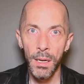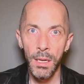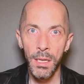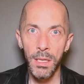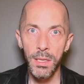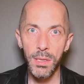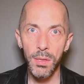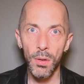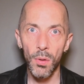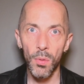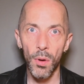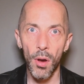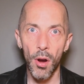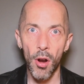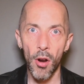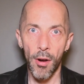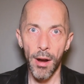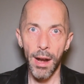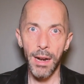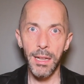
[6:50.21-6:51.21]
So
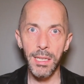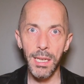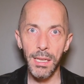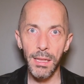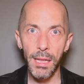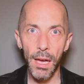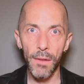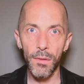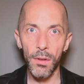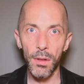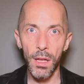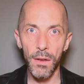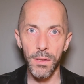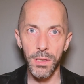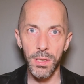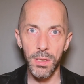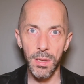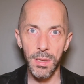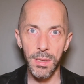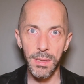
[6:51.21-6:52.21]
her energy level has
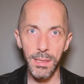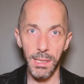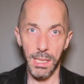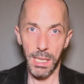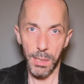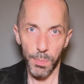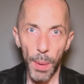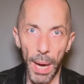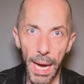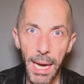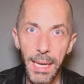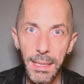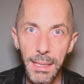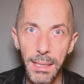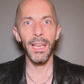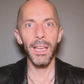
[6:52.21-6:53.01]
just spiked.